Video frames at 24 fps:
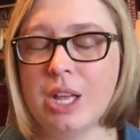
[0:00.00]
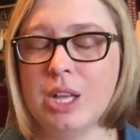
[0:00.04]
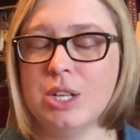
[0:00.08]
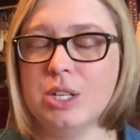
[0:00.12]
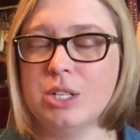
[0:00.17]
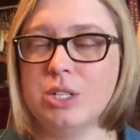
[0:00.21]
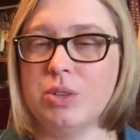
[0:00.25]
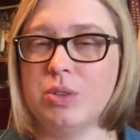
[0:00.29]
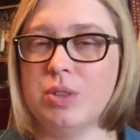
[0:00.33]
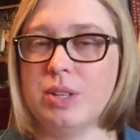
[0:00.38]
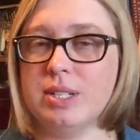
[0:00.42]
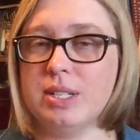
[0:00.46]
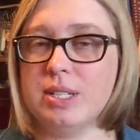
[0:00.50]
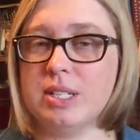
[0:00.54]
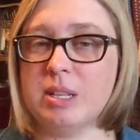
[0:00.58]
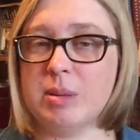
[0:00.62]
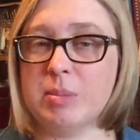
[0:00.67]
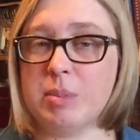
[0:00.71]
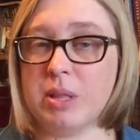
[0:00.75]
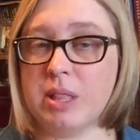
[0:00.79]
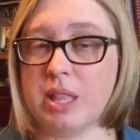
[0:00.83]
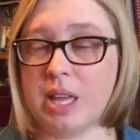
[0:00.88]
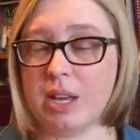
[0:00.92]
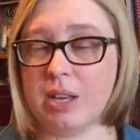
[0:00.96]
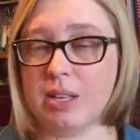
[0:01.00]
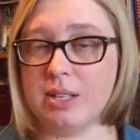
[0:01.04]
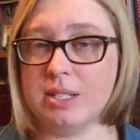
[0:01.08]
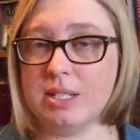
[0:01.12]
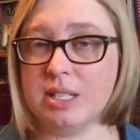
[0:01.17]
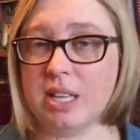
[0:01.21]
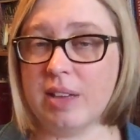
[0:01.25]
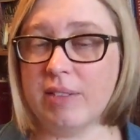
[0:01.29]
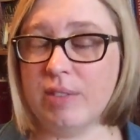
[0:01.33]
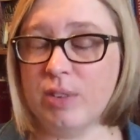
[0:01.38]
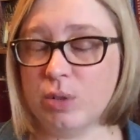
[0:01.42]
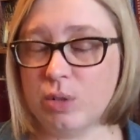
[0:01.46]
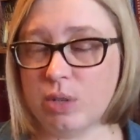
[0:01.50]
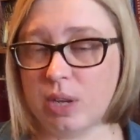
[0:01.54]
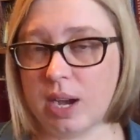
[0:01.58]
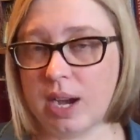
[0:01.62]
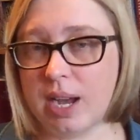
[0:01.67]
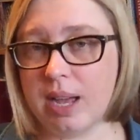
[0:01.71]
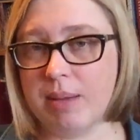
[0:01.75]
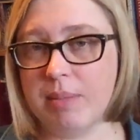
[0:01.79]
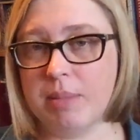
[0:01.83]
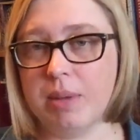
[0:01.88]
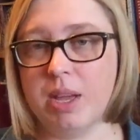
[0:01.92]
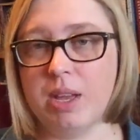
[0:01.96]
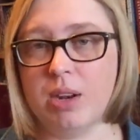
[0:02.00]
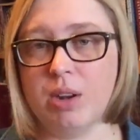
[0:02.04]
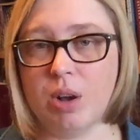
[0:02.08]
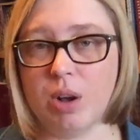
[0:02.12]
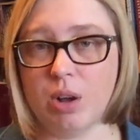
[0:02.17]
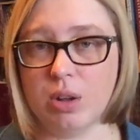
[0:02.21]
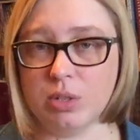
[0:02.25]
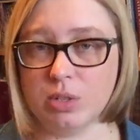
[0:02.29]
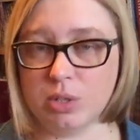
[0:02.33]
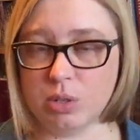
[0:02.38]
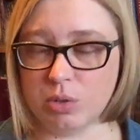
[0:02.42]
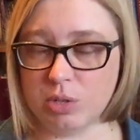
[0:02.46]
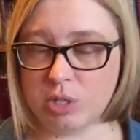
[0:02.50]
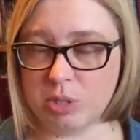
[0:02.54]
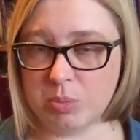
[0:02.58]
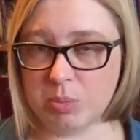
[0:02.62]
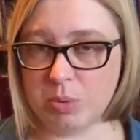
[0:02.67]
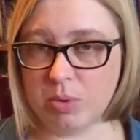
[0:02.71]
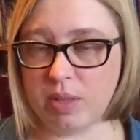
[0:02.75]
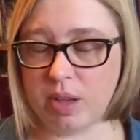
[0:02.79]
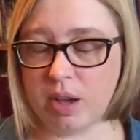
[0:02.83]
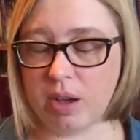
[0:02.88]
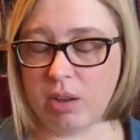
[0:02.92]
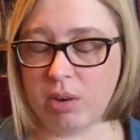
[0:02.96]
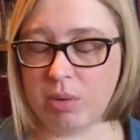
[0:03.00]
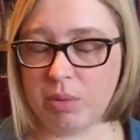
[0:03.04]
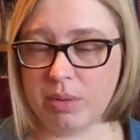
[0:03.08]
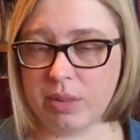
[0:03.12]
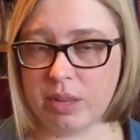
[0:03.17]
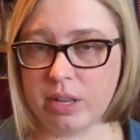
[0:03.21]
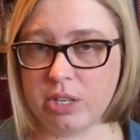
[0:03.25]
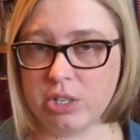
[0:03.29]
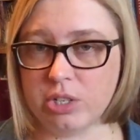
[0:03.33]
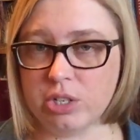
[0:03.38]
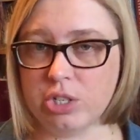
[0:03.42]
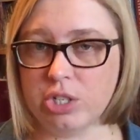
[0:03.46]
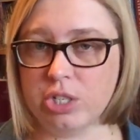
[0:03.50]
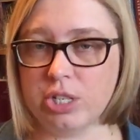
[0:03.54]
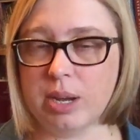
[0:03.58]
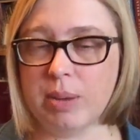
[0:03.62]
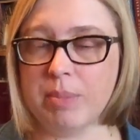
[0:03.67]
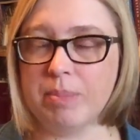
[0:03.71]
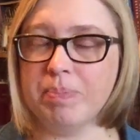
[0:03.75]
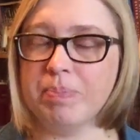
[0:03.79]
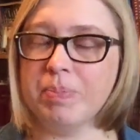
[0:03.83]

So this is something that can save you time and also smooth out your relationship.